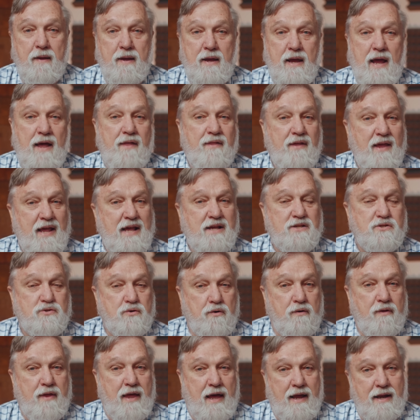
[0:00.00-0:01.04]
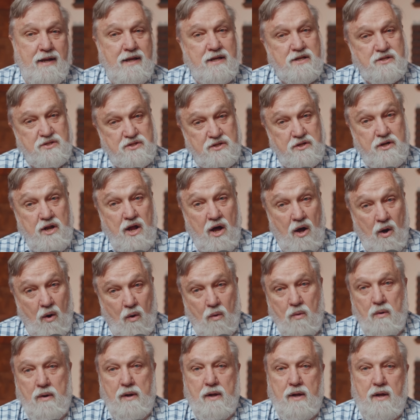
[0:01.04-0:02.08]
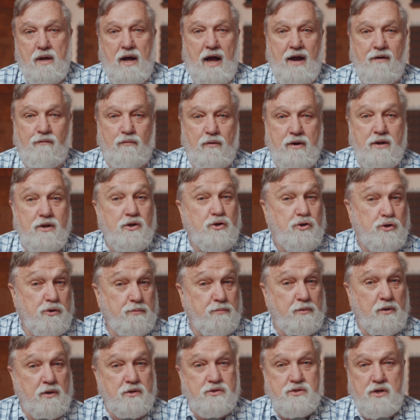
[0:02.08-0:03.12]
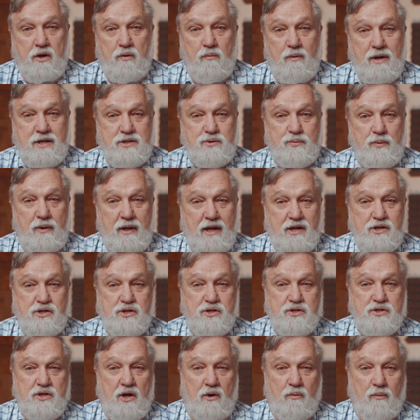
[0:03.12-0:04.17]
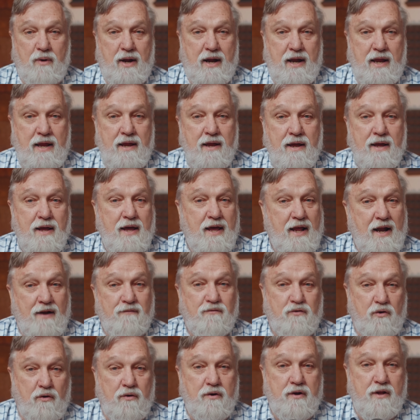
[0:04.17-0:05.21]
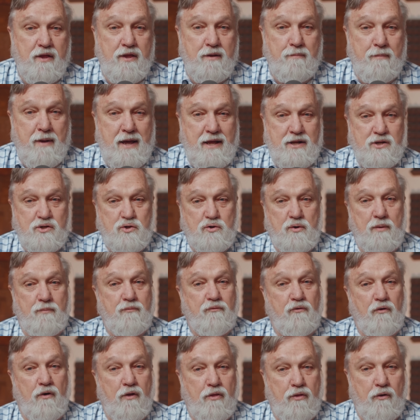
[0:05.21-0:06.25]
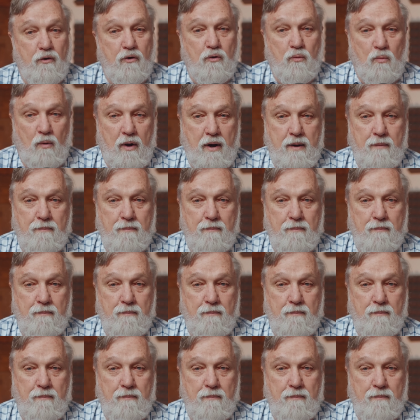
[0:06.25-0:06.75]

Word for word: And the answer to that is no. I've written two books on race relations already, and I've turned in the manuscript for a third one.